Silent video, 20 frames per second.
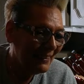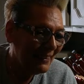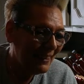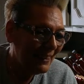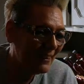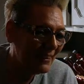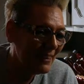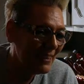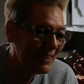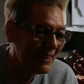
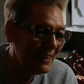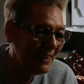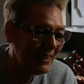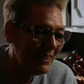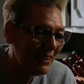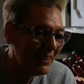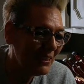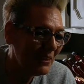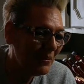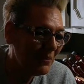Hadn't seen
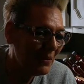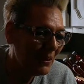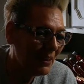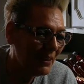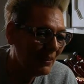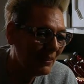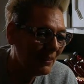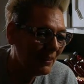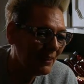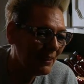you in a
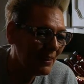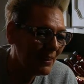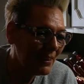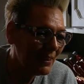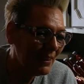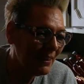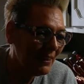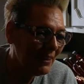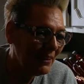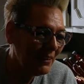while and
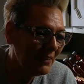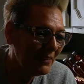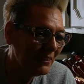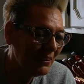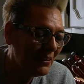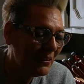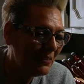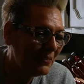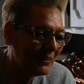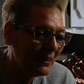say,
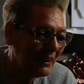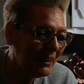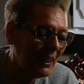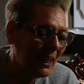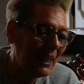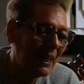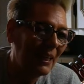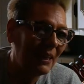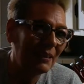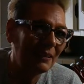oh,
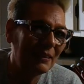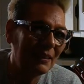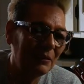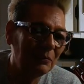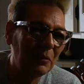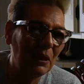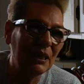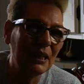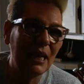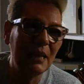yeah.
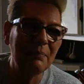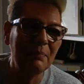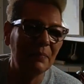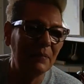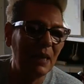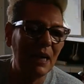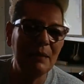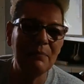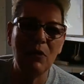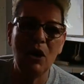Well, I'm,
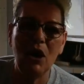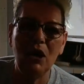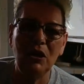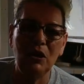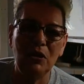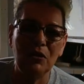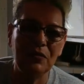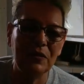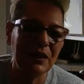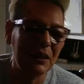I'm all
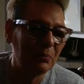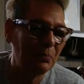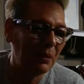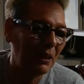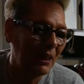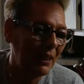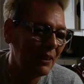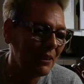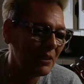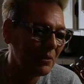over the
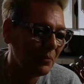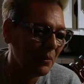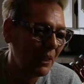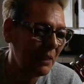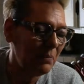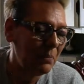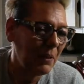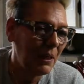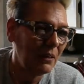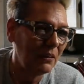place,
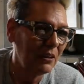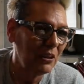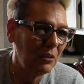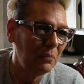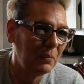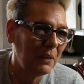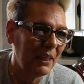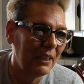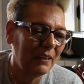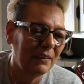right,
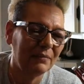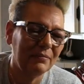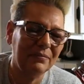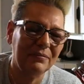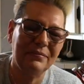Beltloop? Like,